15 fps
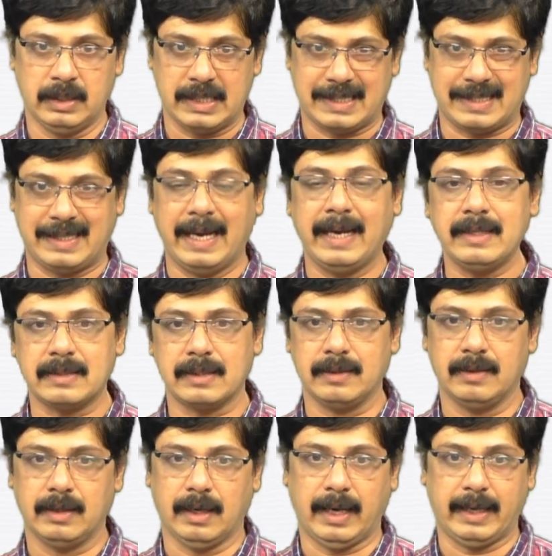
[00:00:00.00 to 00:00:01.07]
state,
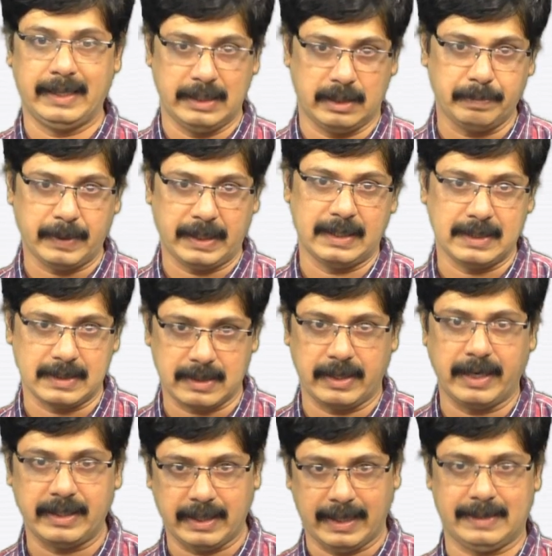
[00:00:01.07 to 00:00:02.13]
an independent
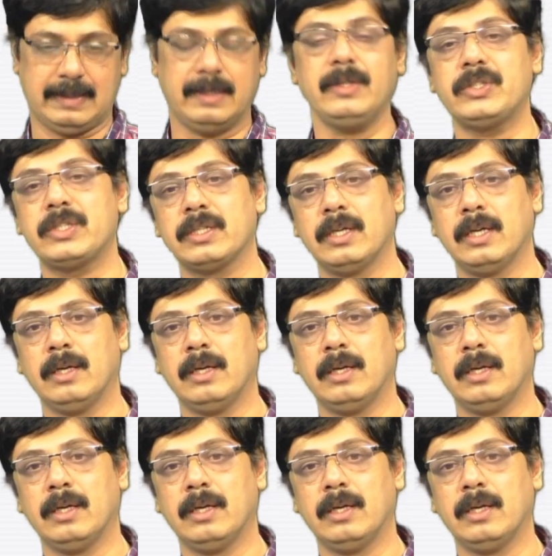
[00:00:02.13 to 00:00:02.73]
state as such,